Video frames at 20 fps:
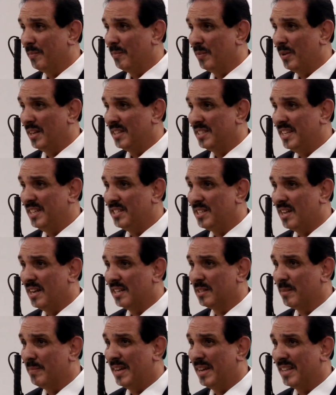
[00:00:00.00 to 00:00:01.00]
Dean talked
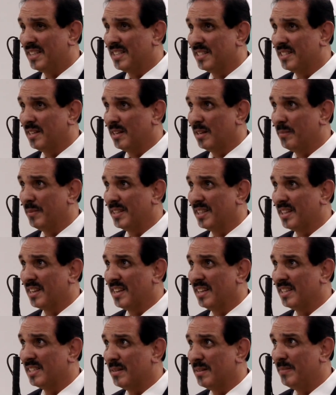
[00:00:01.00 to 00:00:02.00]
about this a little bit, the
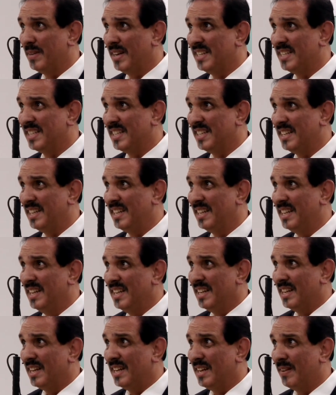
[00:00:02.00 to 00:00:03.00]
customizing
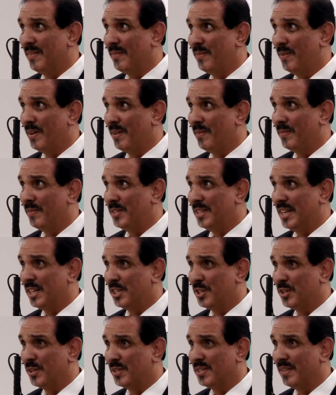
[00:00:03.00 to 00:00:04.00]
of
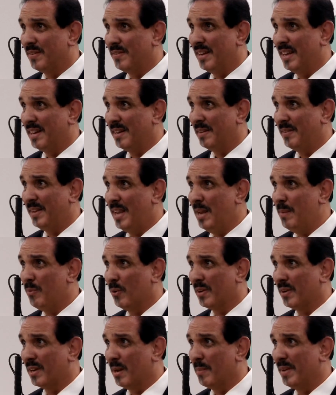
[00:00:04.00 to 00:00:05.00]
gestures and
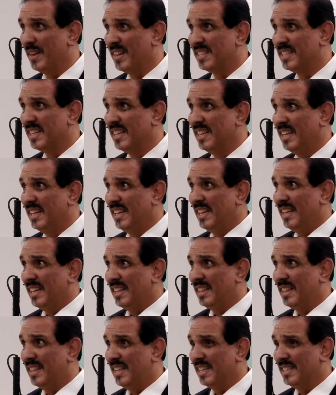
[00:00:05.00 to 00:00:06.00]
keyboard commands.
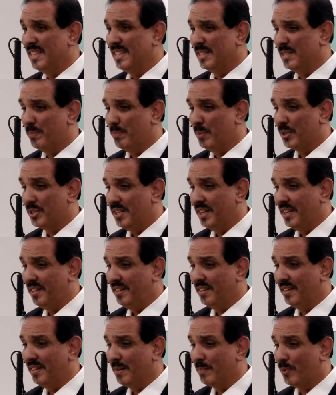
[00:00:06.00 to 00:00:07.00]
This is
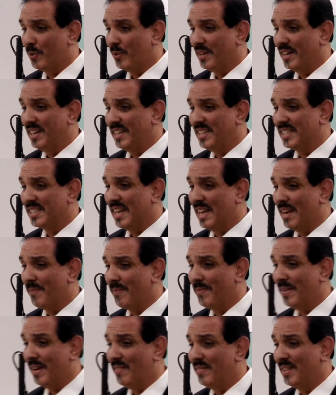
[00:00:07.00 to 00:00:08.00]
particularly important, at least I have
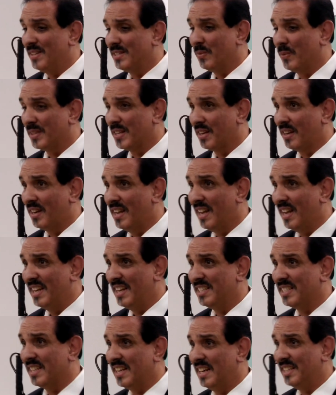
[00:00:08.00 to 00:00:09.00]
found this with the clients
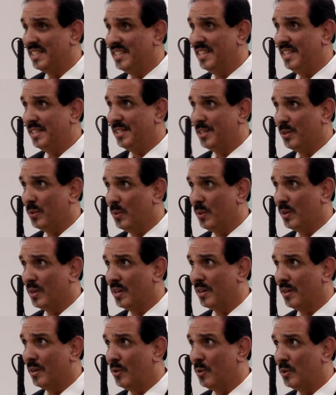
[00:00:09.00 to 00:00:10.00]
that I teach who
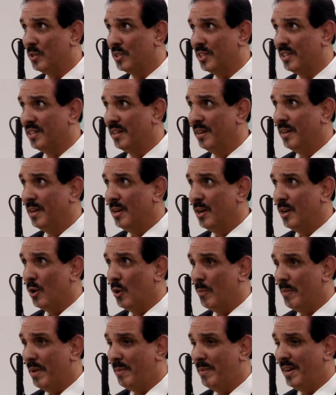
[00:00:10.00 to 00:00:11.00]
are older, who
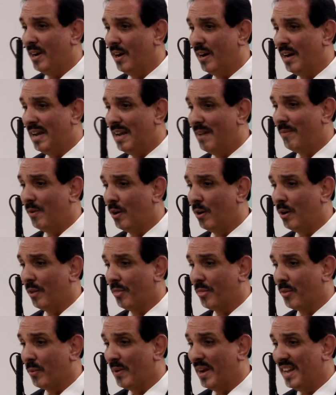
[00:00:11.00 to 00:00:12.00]
maybe have
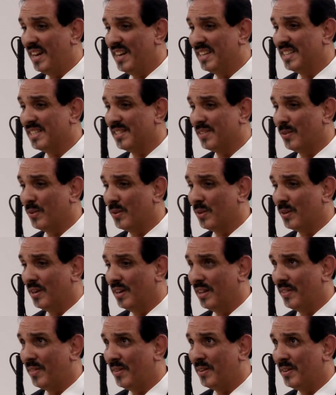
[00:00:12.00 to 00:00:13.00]
arthritis or
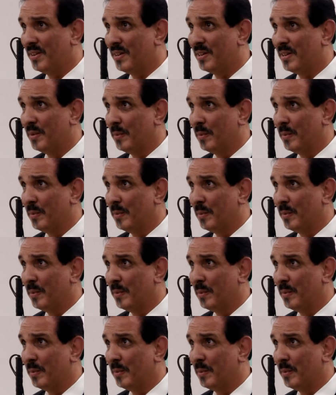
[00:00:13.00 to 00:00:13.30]
other